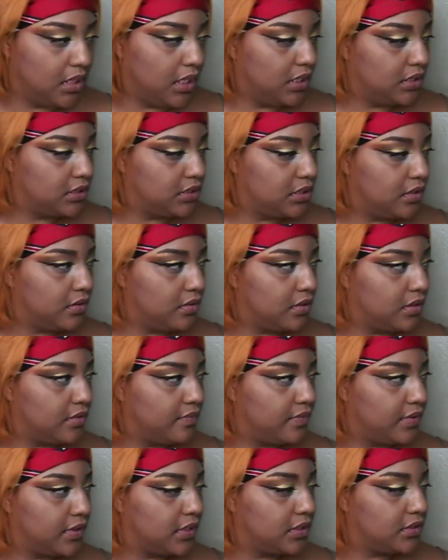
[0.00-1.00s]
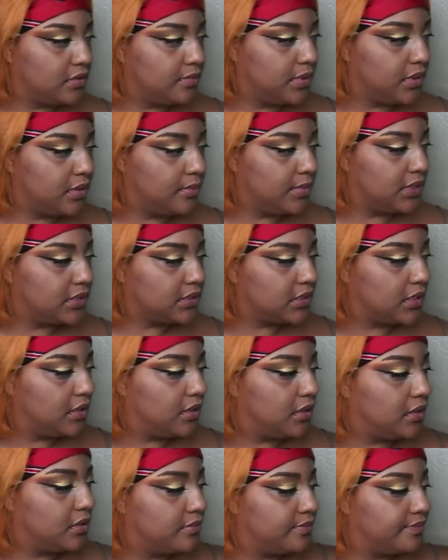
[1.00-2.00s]
I totally forgot to put on
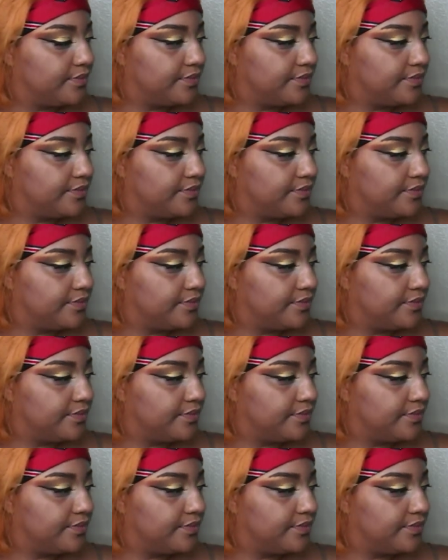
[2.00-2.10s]
mascara.